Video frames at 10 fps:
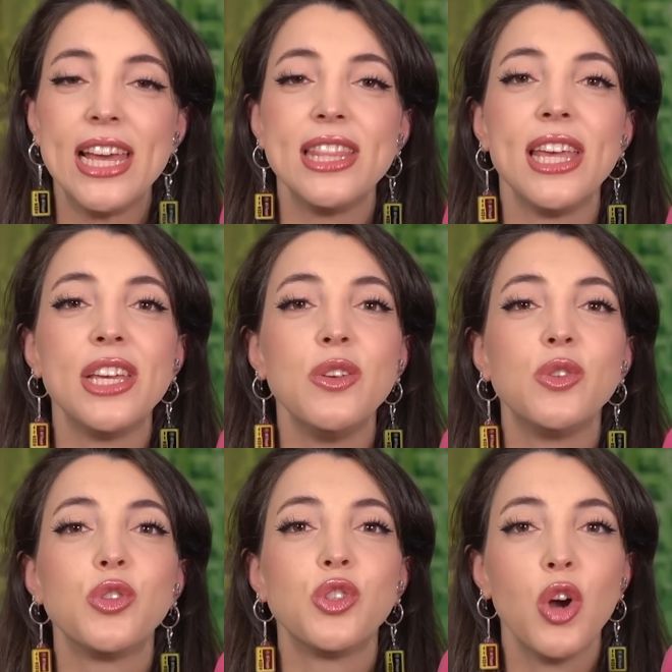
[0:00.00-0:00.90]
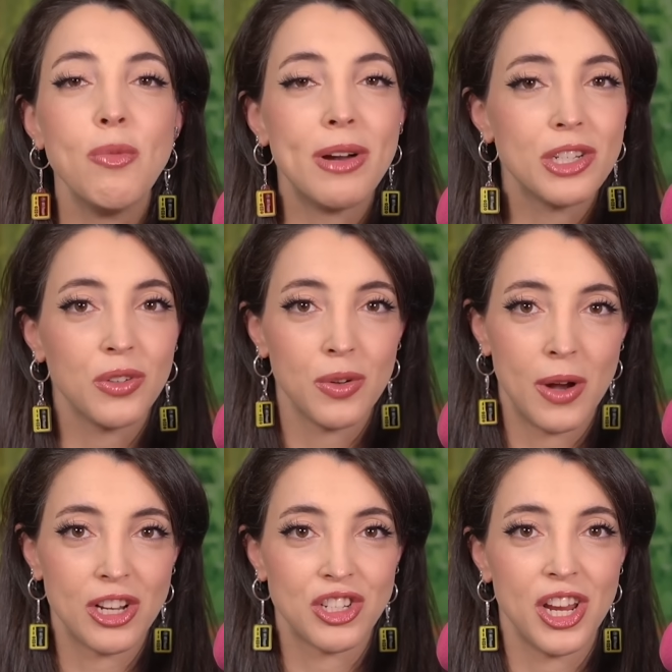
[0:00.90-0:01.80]
Thank you so much for
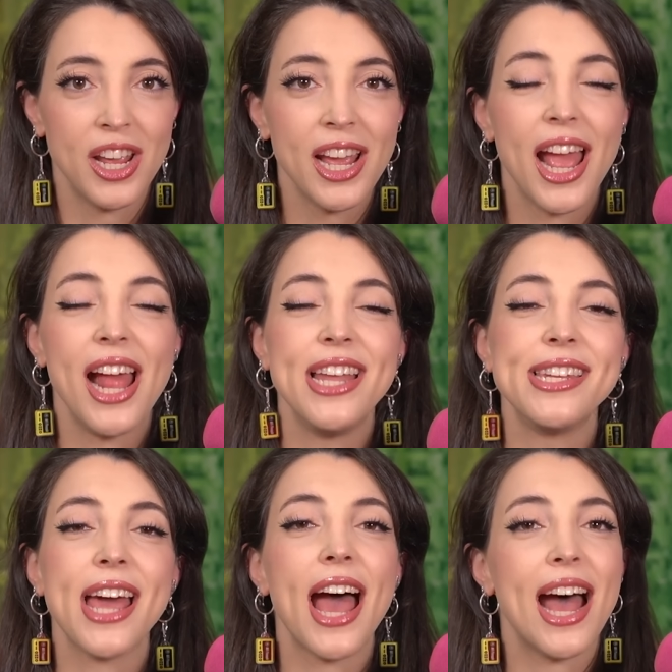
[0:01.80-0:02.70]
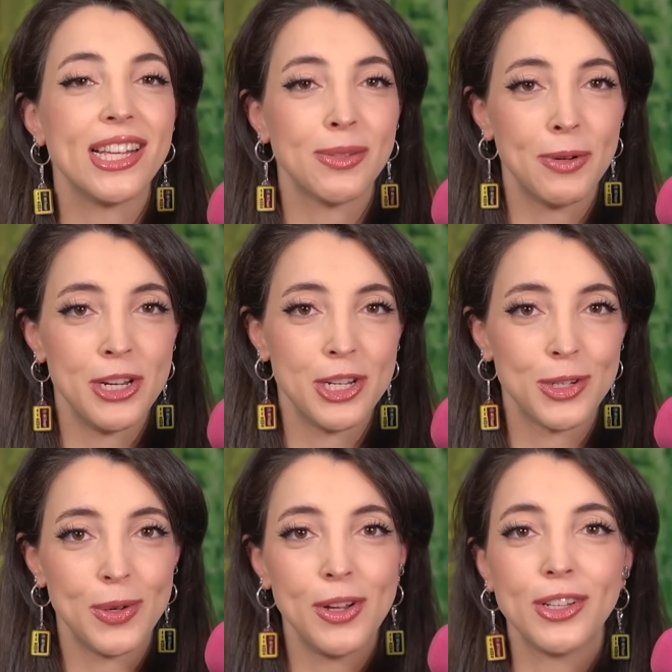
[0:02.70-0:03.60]
watching, and as per
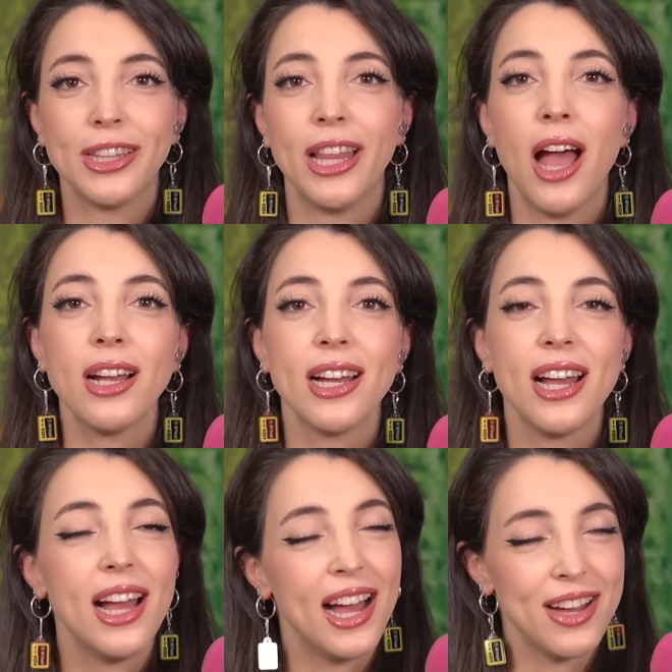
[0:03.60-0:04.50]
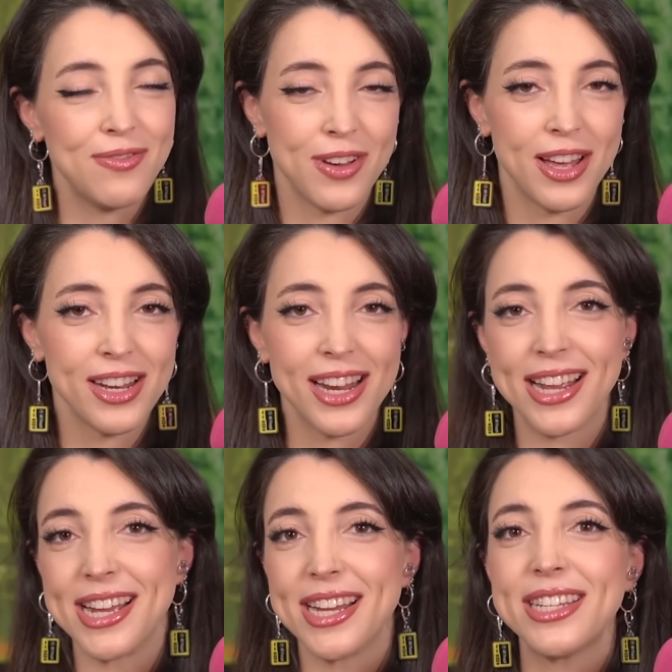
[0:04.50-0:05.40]
usual, good luck, have fun,
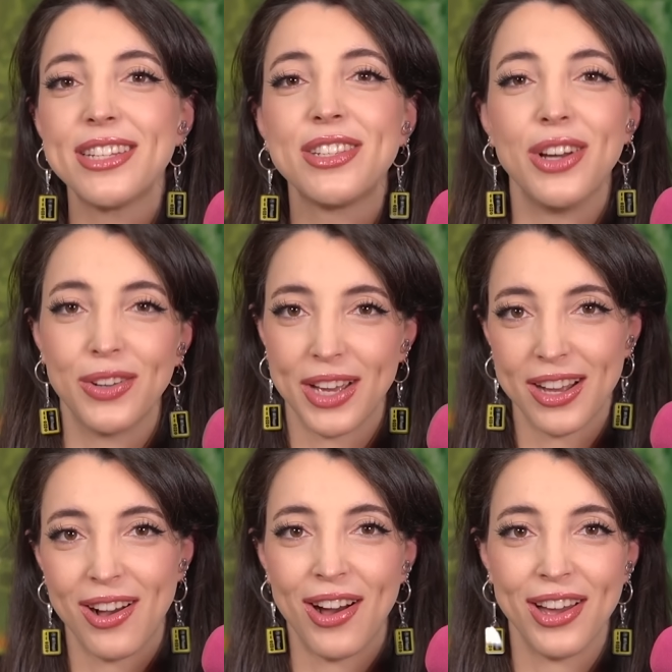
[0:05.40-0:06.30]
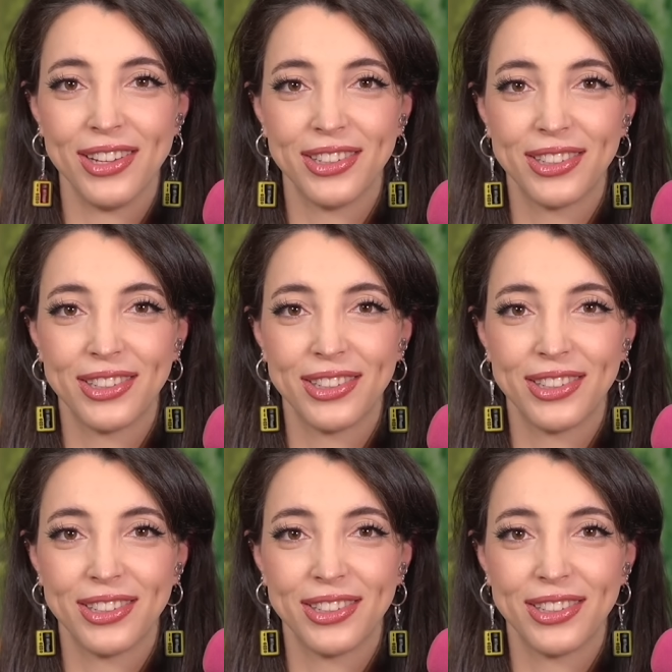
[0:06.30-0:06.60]
and don't get caught.